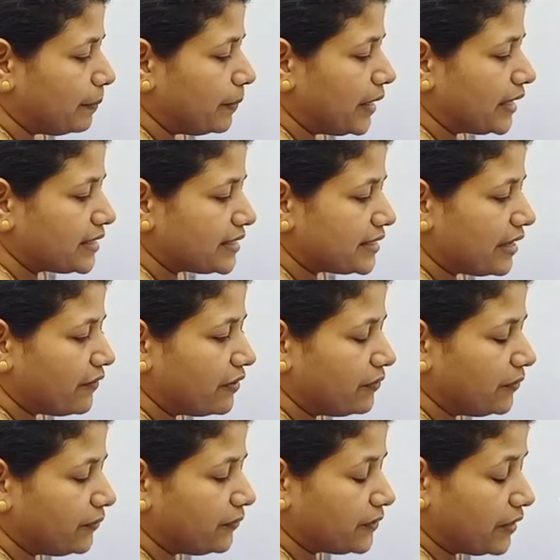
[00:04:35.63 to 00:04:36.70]
plus
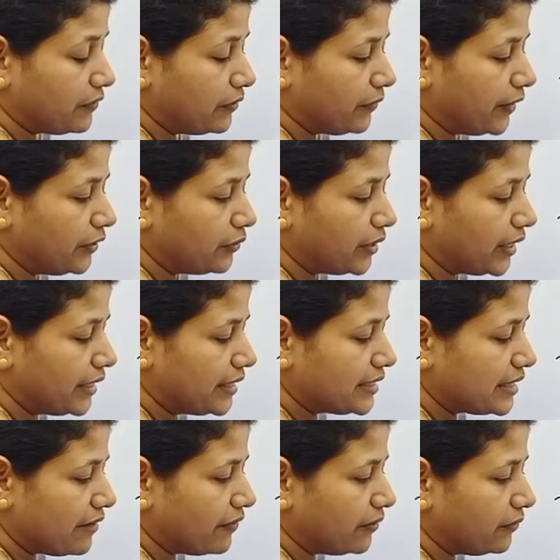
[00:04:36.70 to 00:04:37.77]
75 into 10
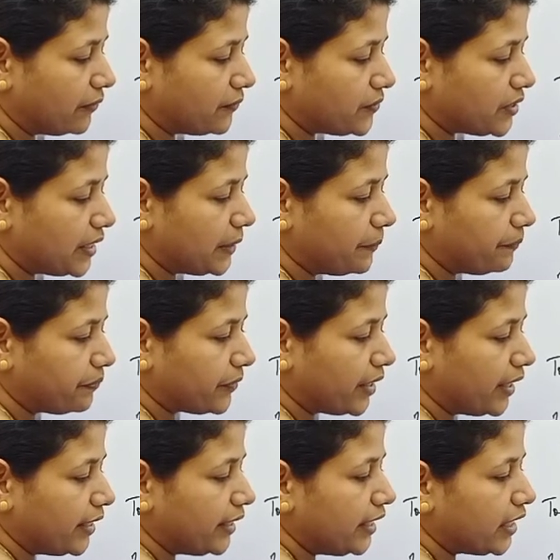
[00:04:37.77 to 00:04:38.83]
is 750
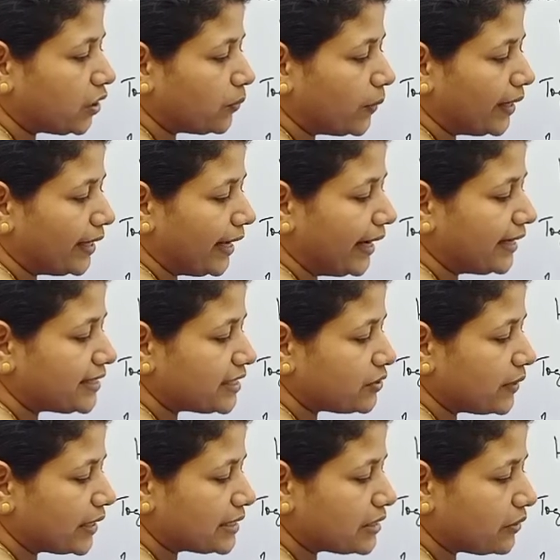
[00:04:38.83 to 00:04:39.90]
equal 8
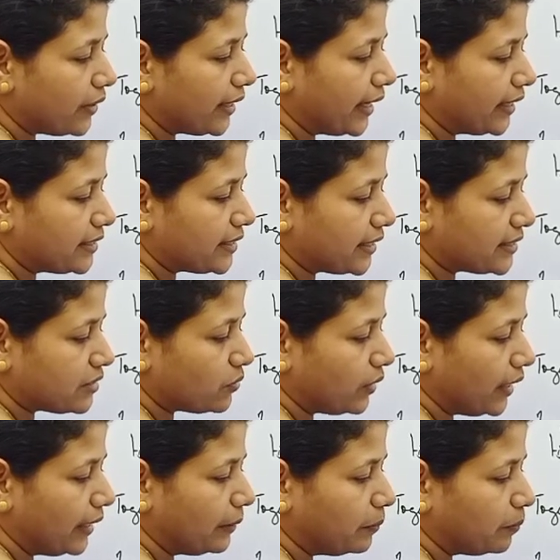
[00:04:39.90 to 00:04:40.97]
into x square, 8x
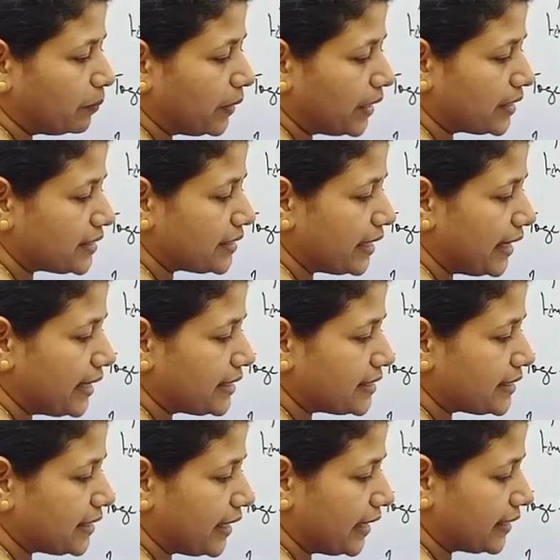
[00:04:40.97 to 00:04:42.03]
square plus
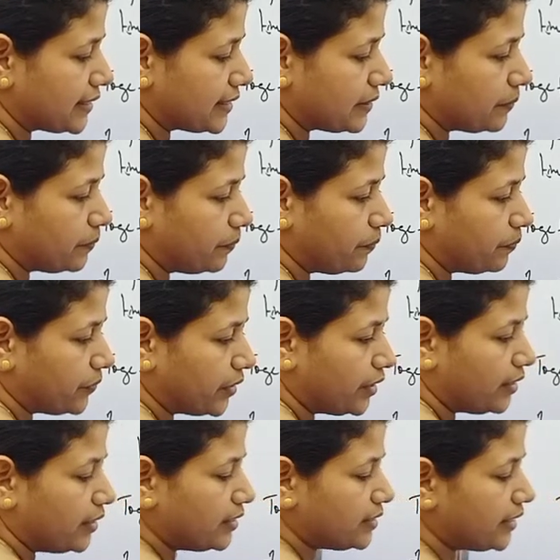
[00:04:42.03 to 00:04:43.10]
80x.
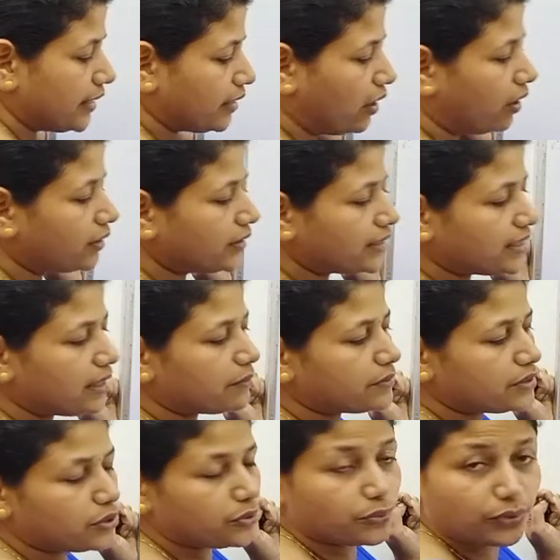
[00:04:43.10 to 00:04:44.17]
Take all the
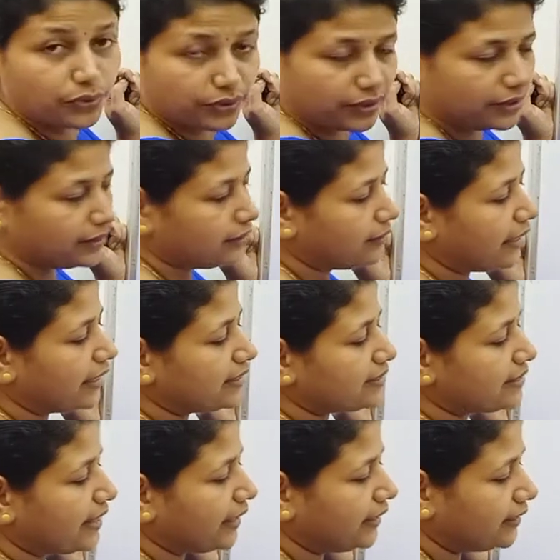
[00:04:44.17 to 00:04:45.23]
terms to that
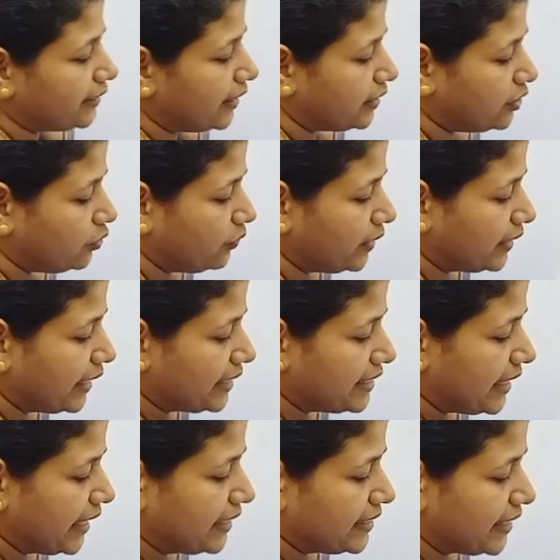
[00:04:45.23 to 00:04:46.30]
side, then you will
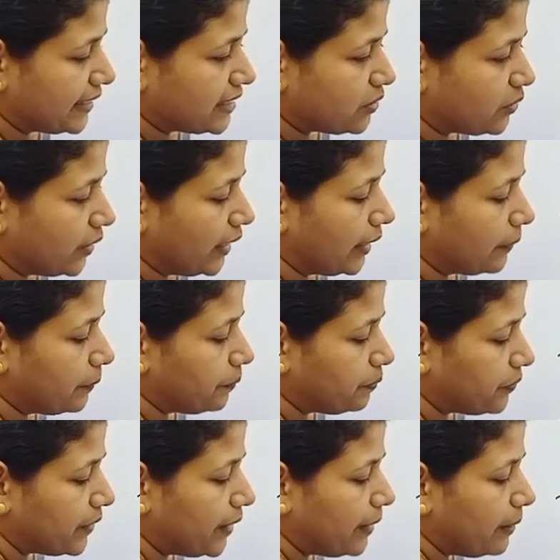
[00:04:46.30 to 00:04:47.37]
get 8x square
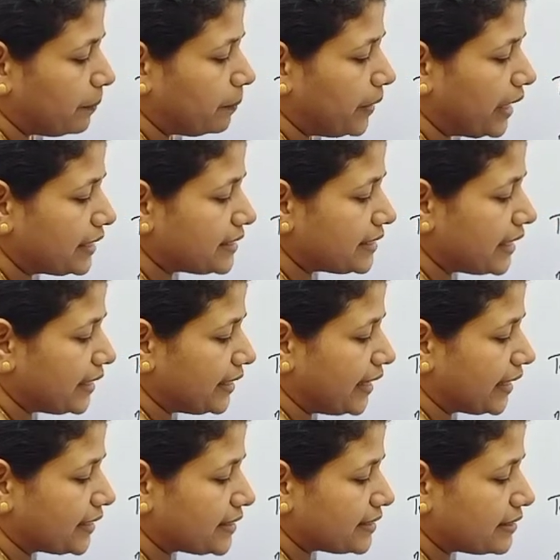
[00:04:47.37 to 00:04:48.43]
plus
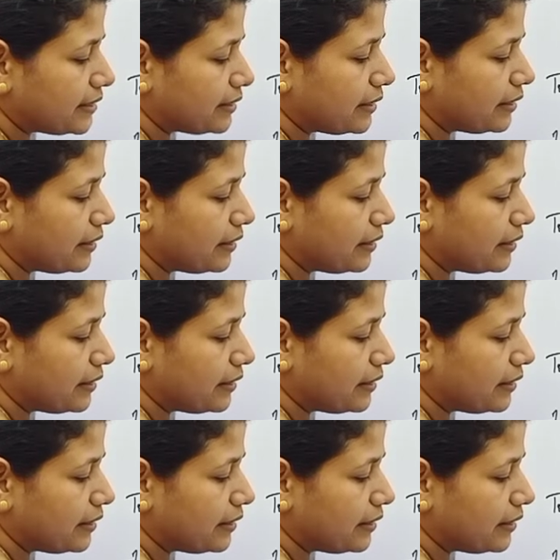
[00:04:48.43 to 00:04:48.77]
10x.